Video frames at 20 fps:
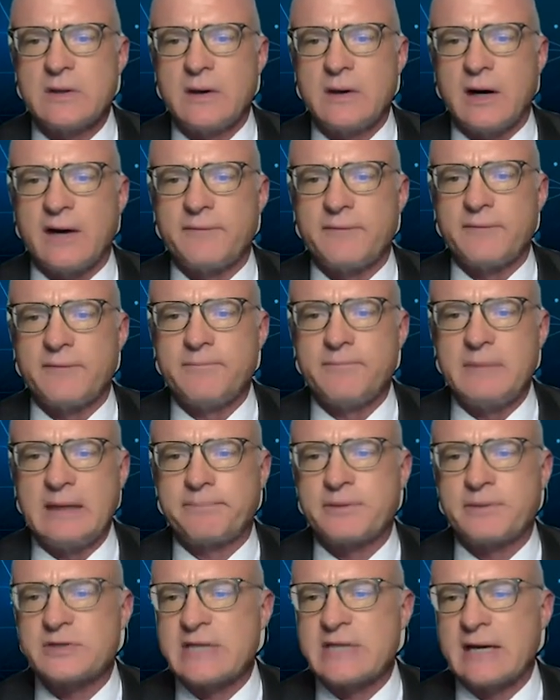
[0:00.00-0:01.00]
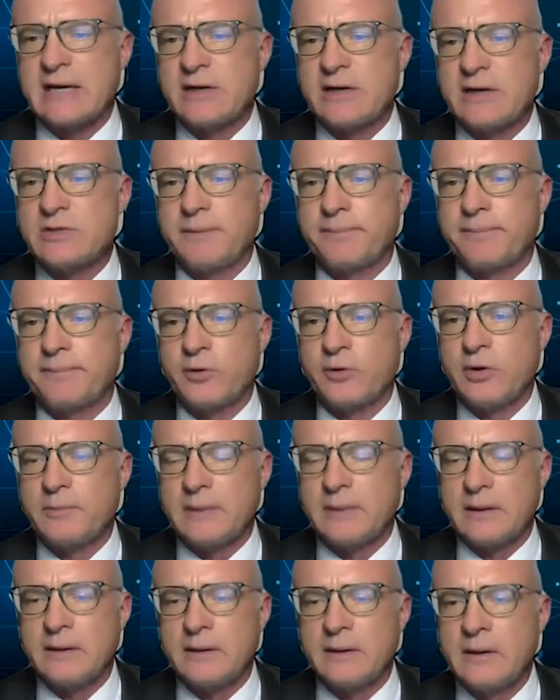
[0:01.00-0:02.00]
of mean percentage
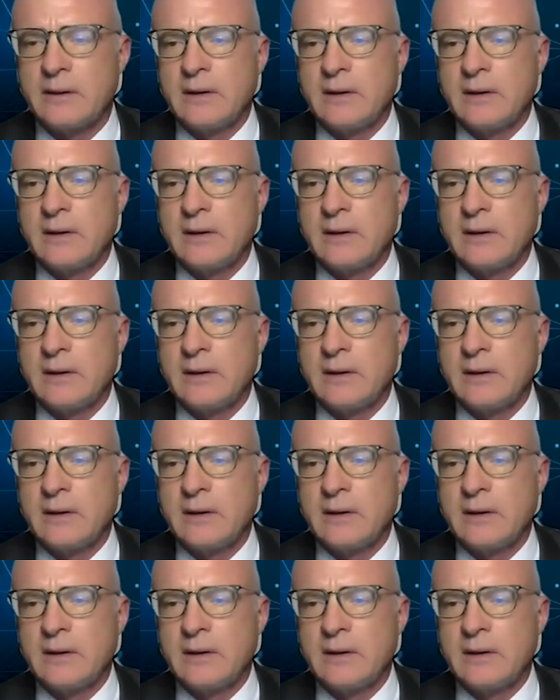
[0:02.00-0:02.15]
improvement.